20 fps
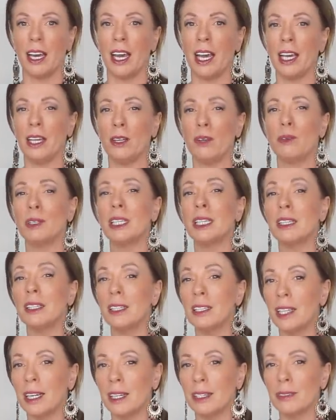And I would
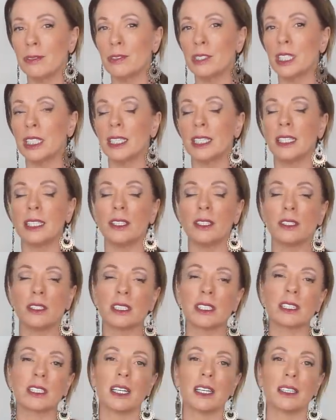love to get you
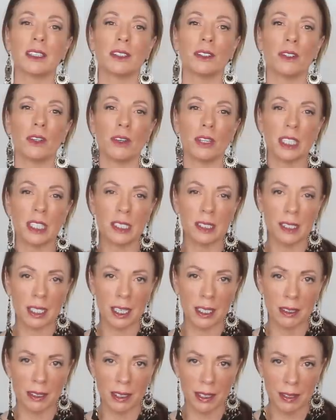started on
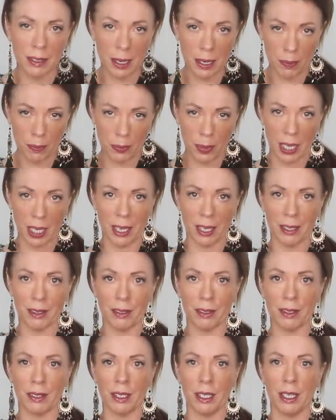exactly that
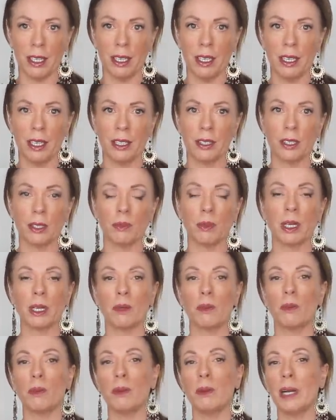path, the one
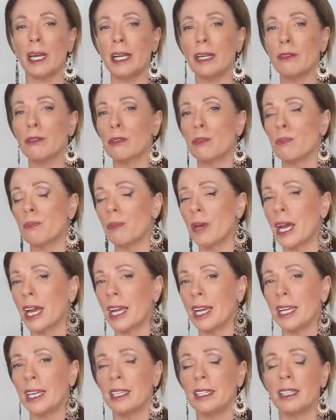away from
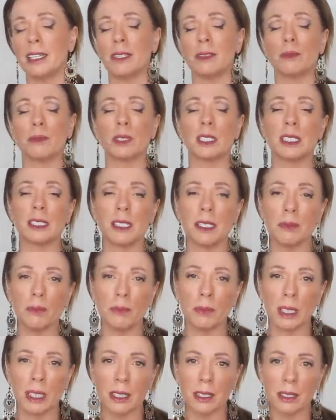pain and
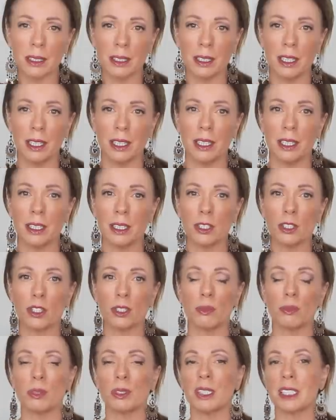resentment
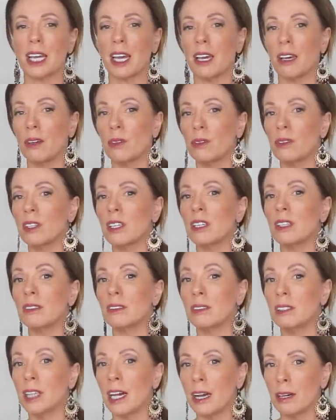towards health,
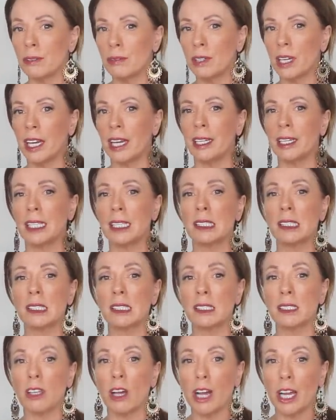love, and
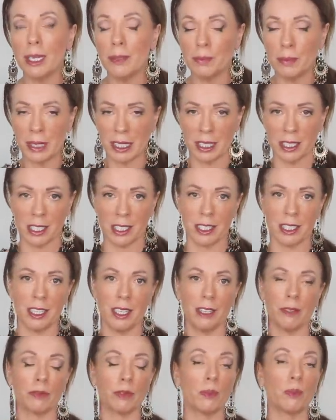excitement
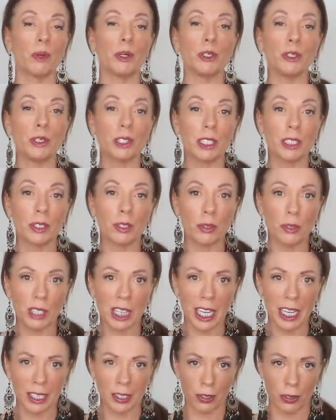for what you can
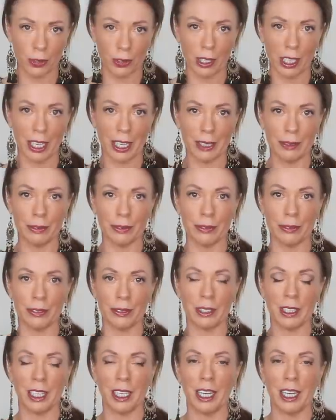create in your life.